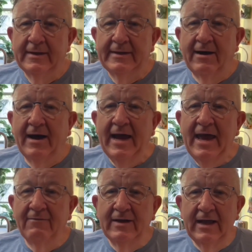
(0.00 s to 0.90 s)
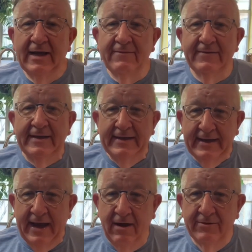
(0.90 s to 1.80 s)
Now, I have a lot of
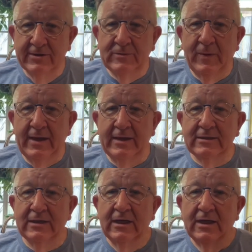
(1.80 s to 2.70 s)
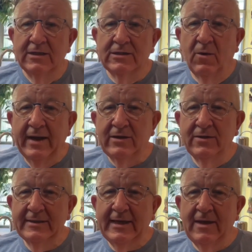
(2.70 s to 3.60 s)
counter space, so I
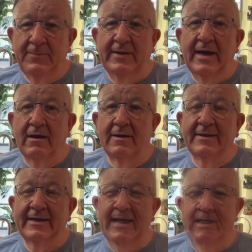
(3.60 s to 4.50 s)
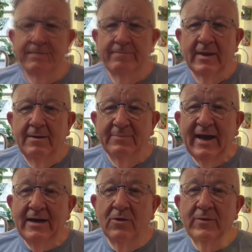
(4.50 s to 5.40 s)
could keep it out on the counter, but
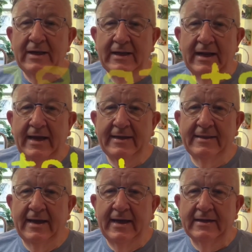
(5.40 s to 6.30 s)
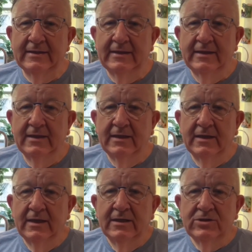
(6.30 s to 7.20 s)
I don't really like that.
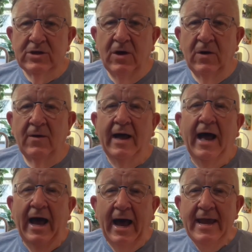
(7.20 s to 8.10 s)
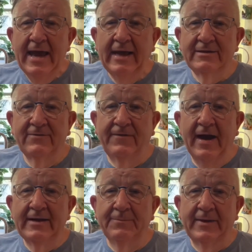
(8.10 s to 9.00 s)
So I had to
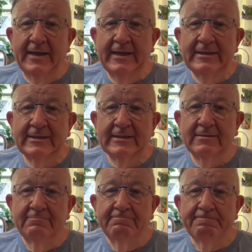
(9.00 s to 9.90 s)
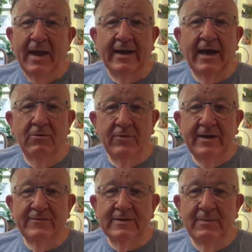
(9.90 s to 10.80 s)
find a place. I got rid
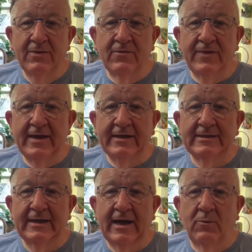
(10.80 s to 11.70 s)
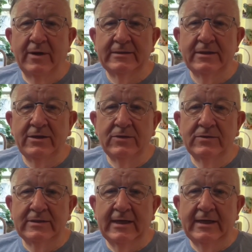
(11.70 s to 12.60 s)
of some other things that I wasn't
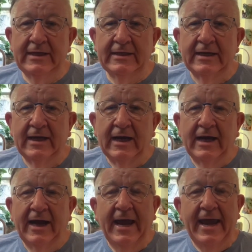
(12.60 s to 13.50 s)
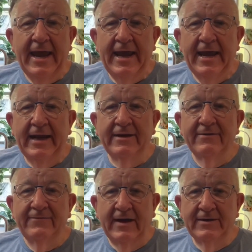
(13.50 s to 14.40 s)
using and
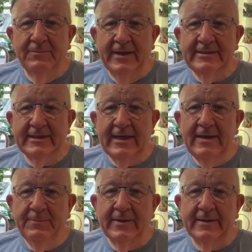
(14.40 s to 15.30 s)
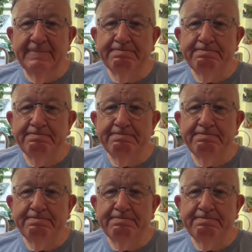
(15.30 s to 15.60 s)
found a place to keep it.